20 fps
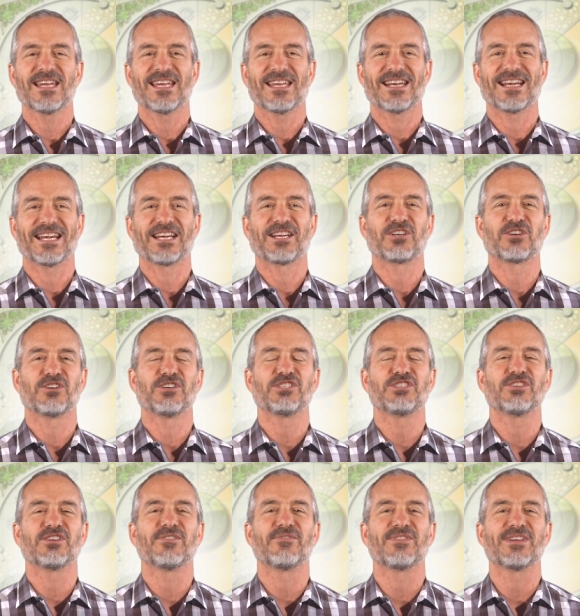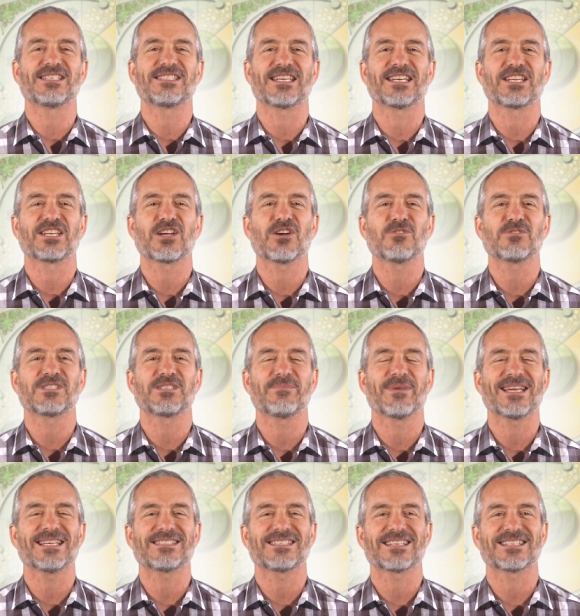and I encourage you to visit
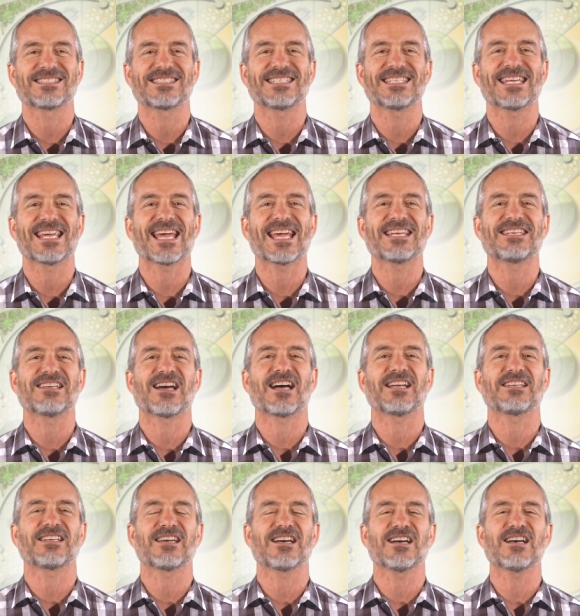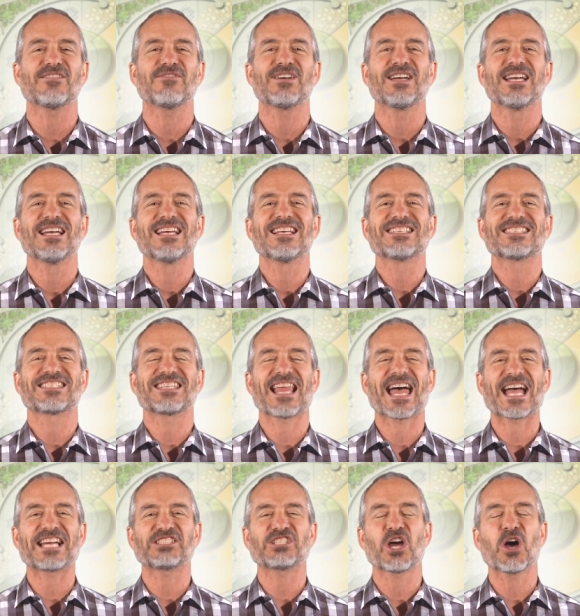costamesaca.gov
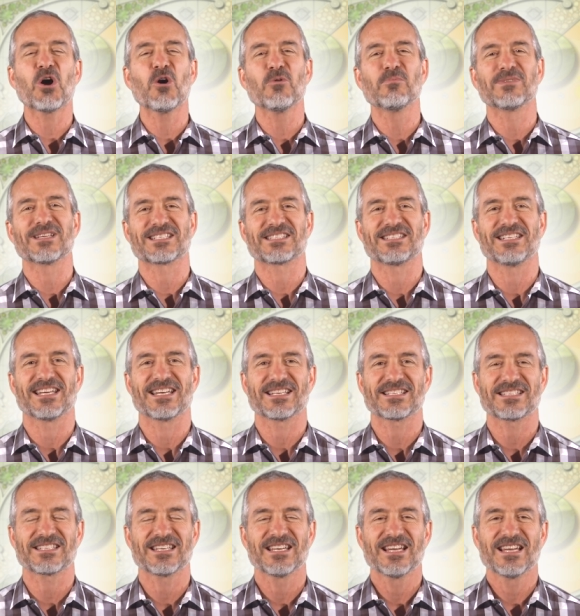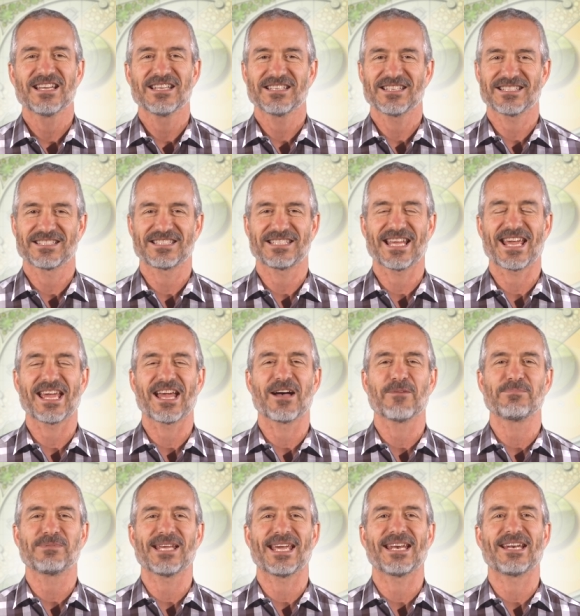slash homelessness to stay
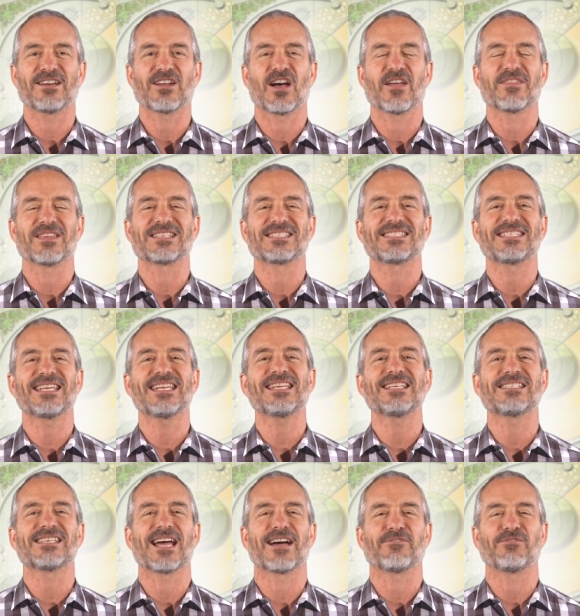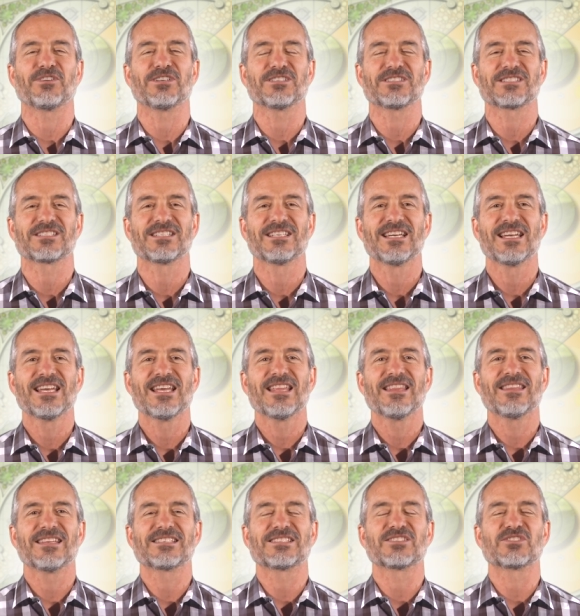updated on the city's efforts.
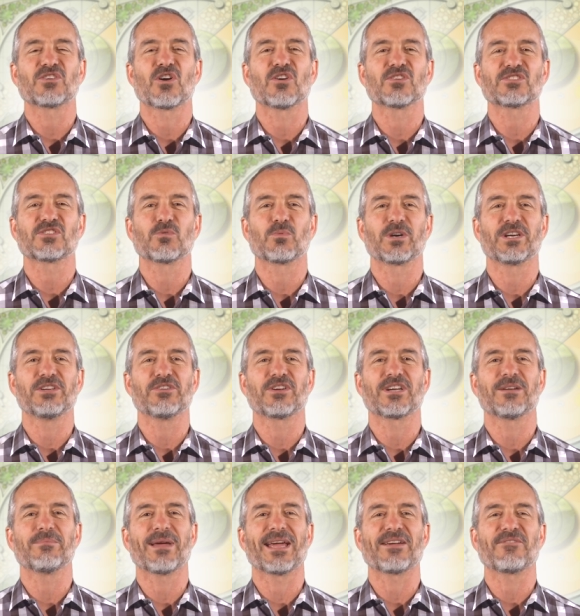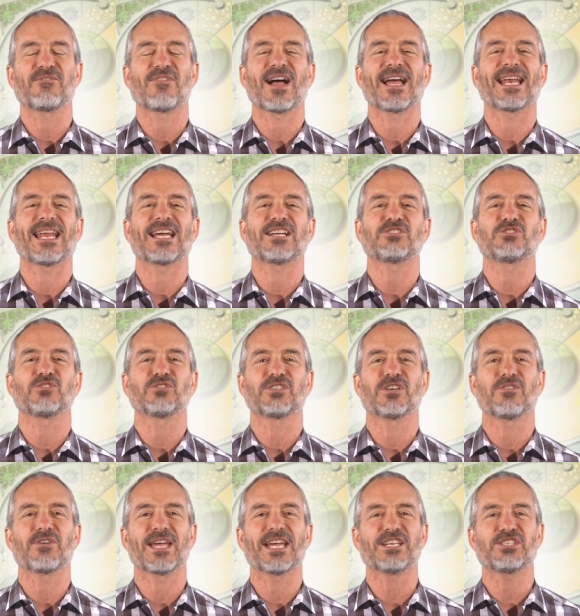This is also where you can make financial
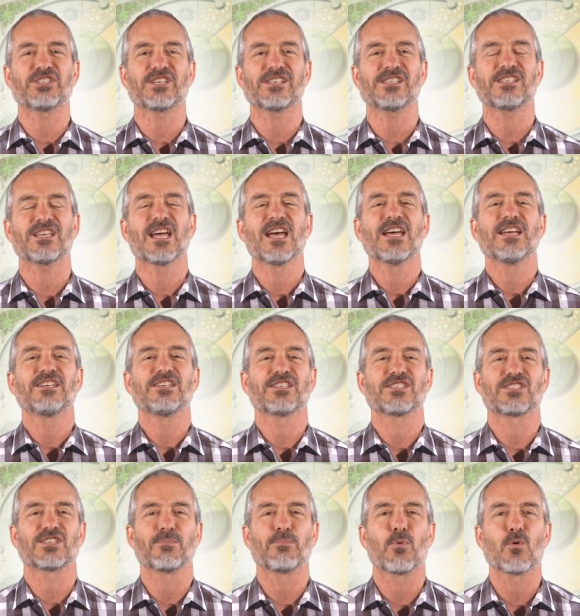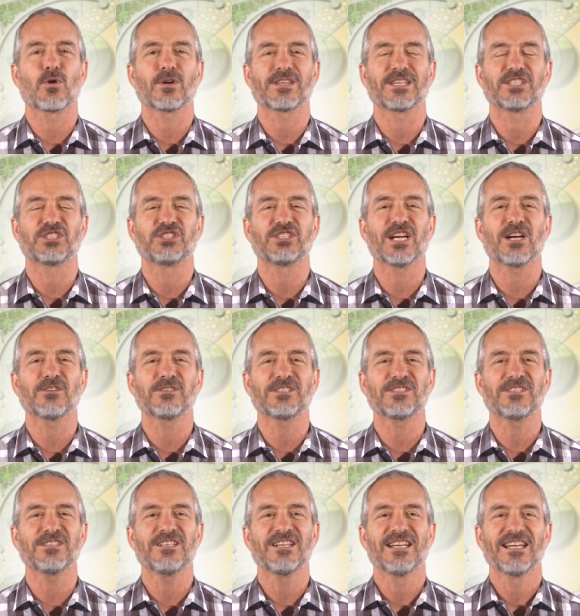donations to support the
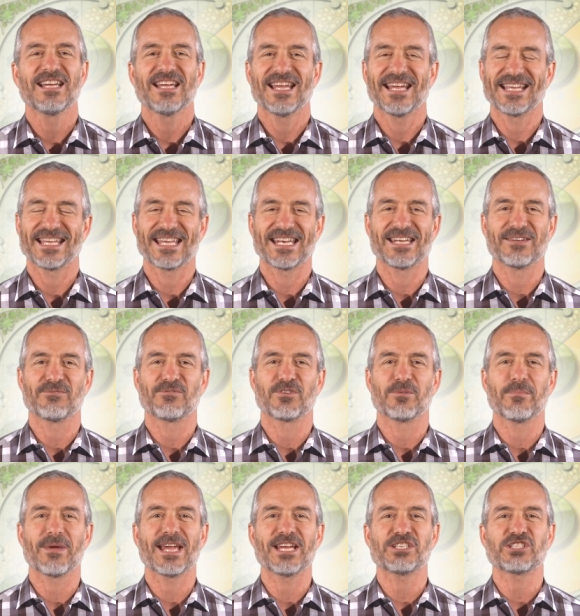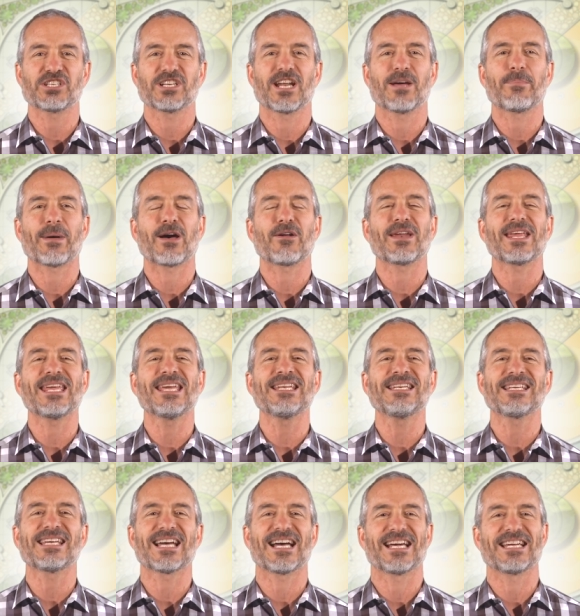shelter and get information about
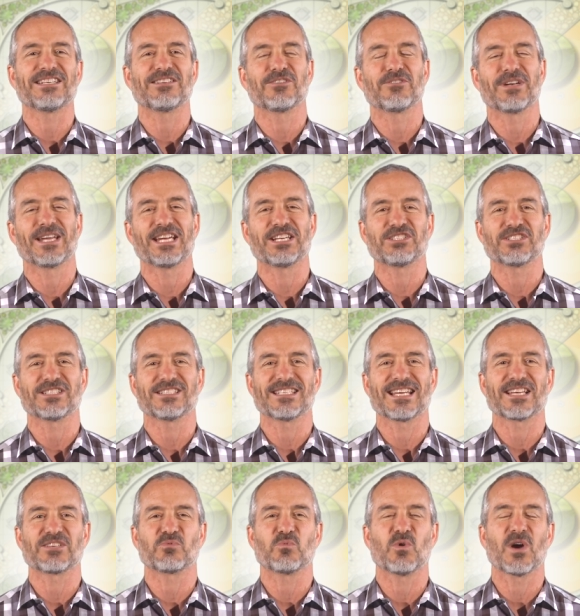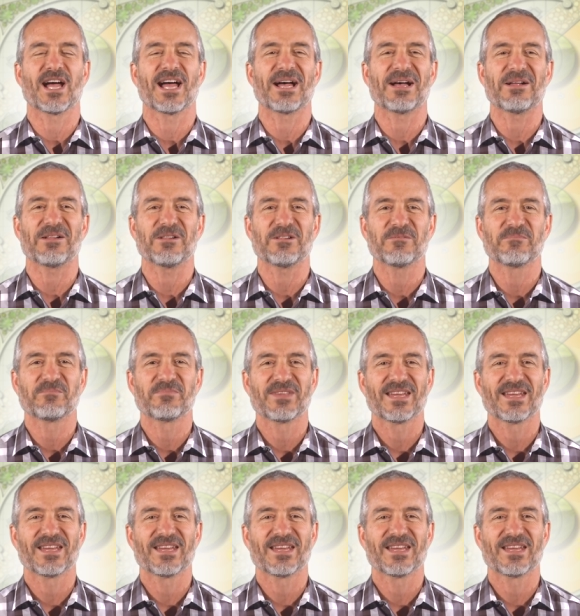in kind donations as well.